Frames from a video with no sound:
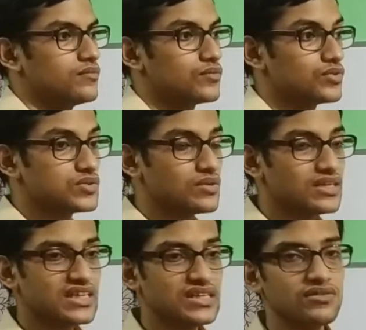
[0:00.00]
which will
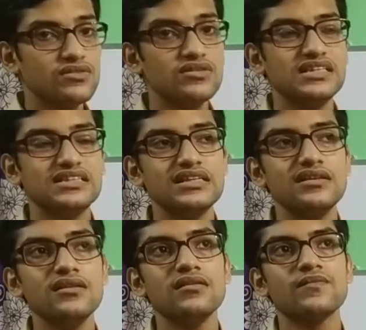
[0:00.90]
give you
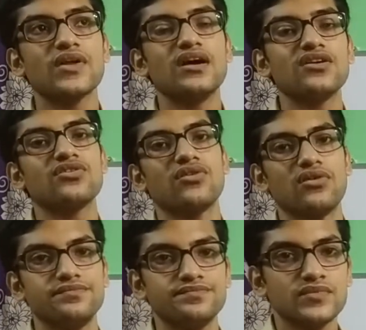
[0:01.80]
little control
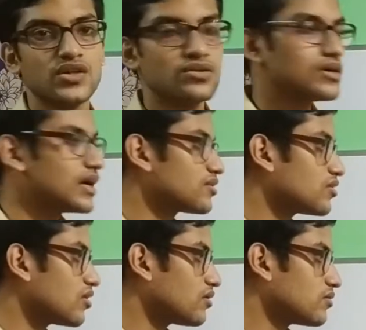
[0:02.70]
to
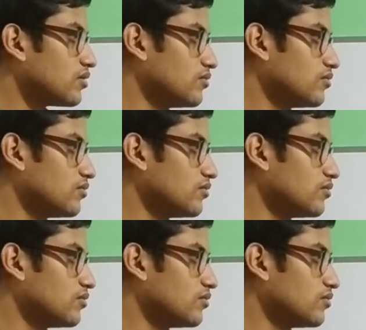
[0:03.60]
control.